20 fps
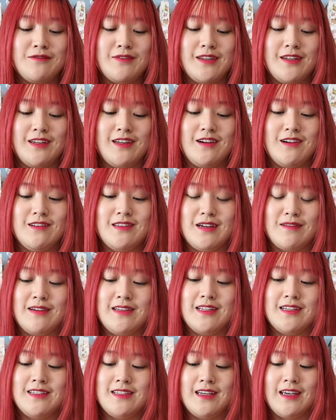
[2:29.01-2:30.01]
video that we
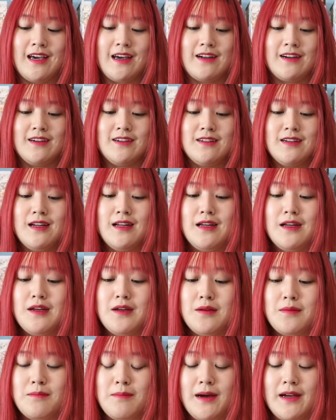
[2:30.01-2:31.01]
did together.
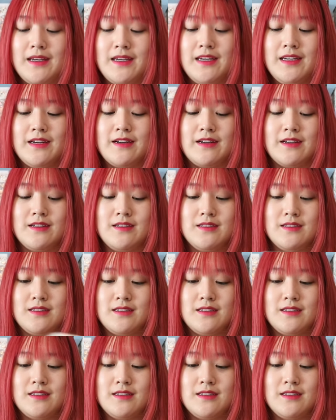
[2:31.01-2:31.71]
But here,